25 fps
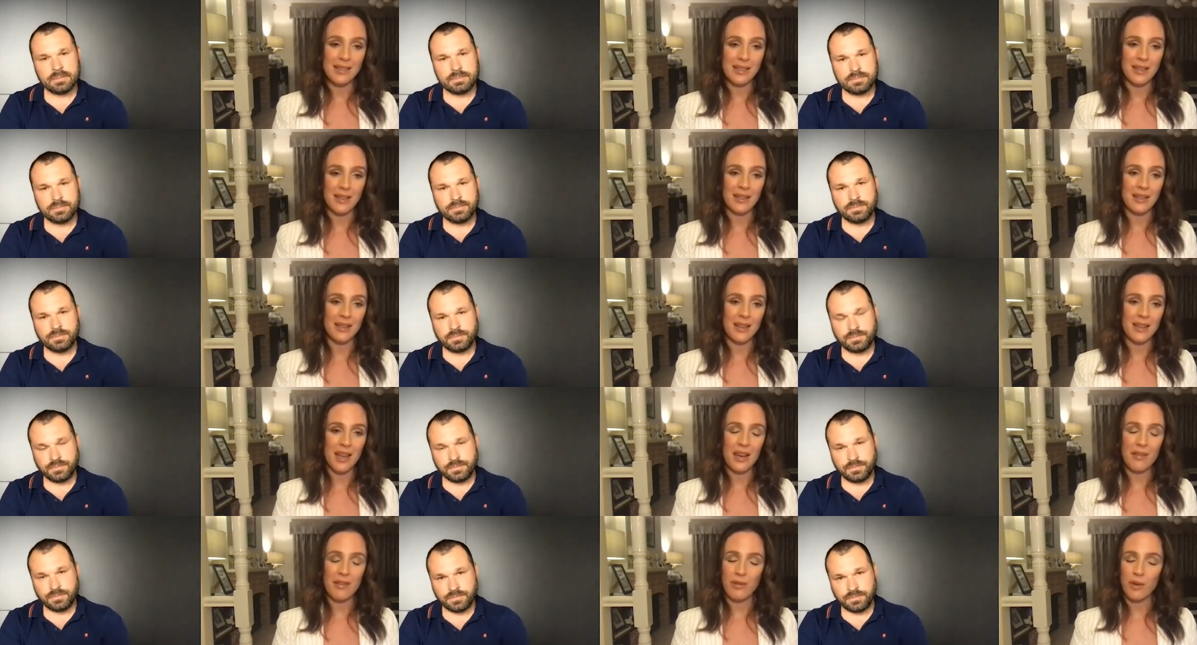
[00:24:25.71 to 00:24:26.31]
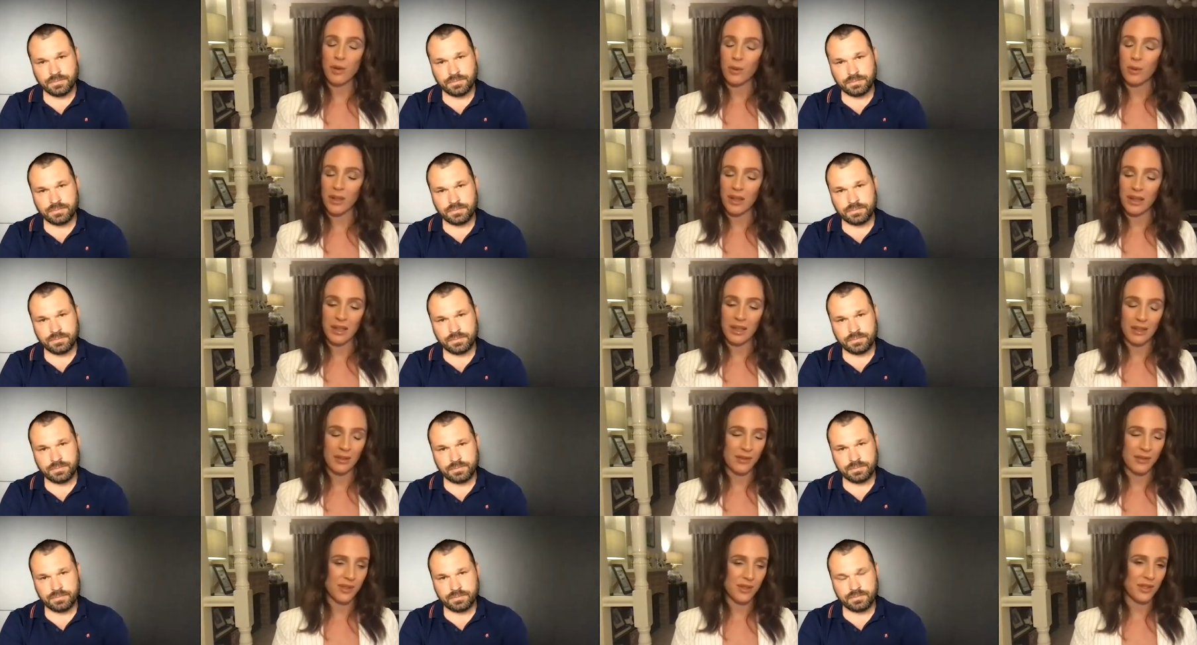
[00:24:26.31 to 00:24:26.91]
Speaker 1: and everyone
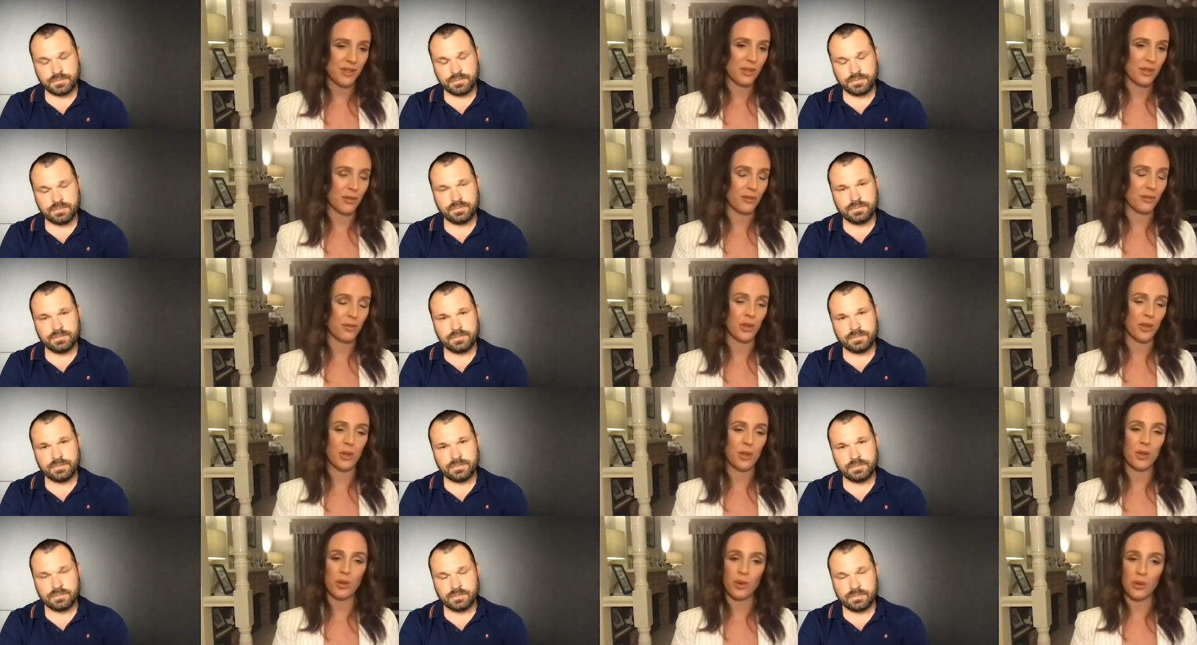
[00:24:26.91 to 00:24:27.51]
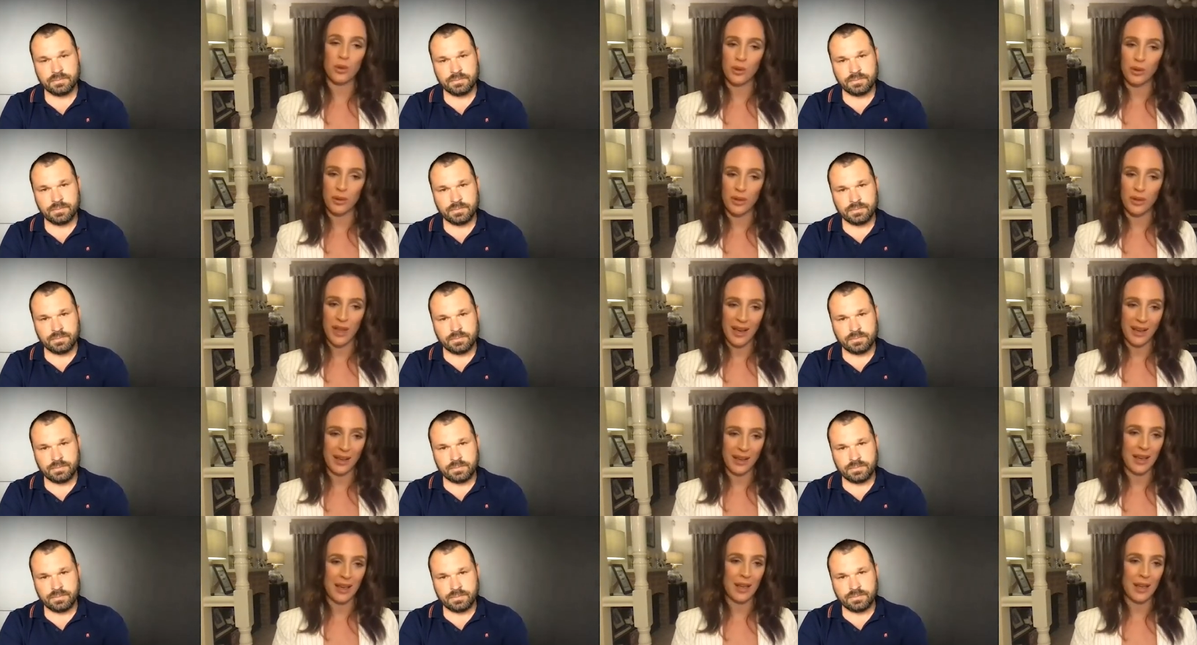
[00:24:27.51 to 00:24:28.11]
loves to recall
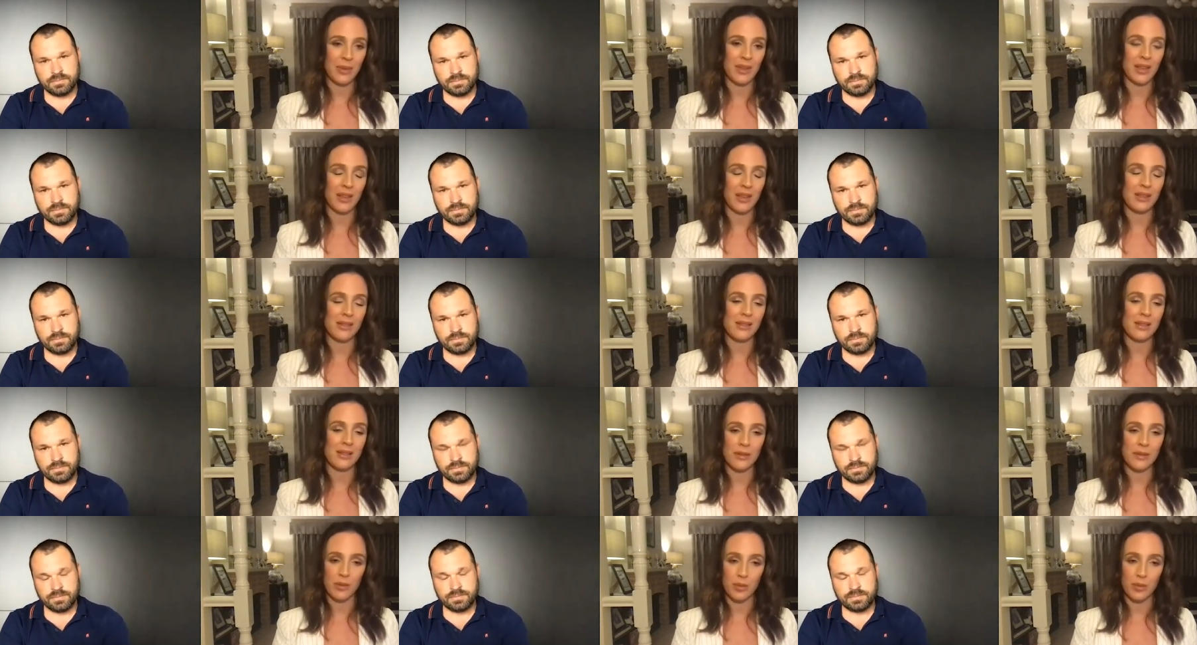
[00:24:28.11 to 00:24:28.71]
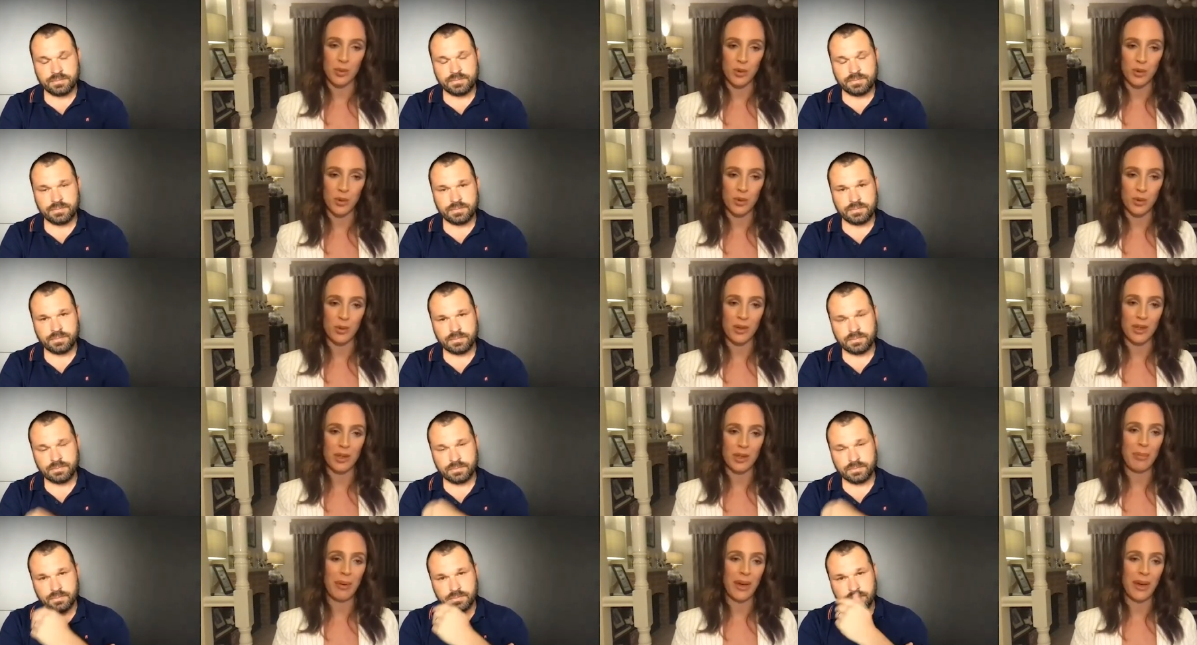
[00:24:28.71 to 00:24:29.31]
that game against Liverpool
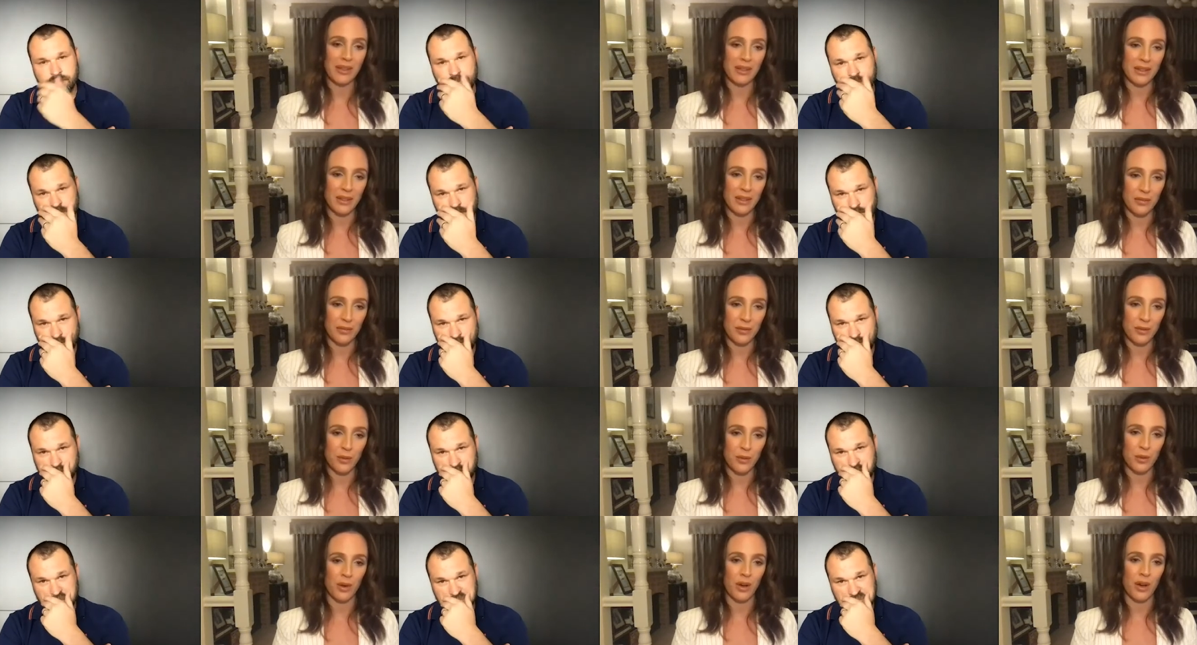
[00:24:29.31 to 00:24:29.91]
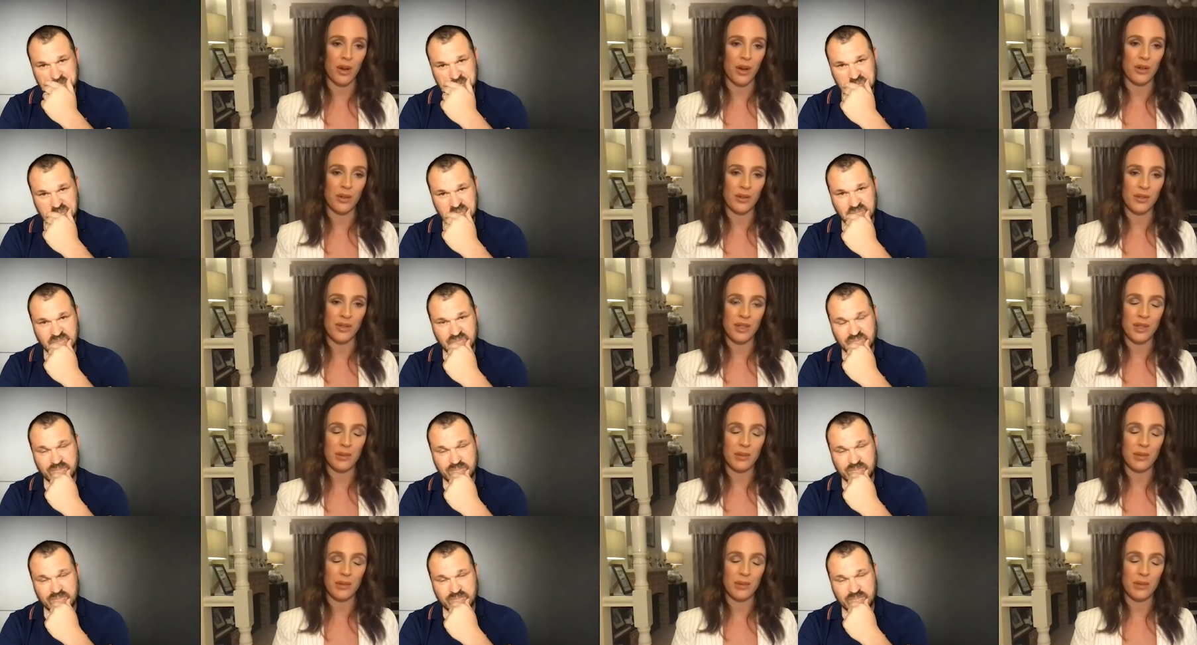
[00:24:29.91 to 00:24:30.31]
where you banged in four goals.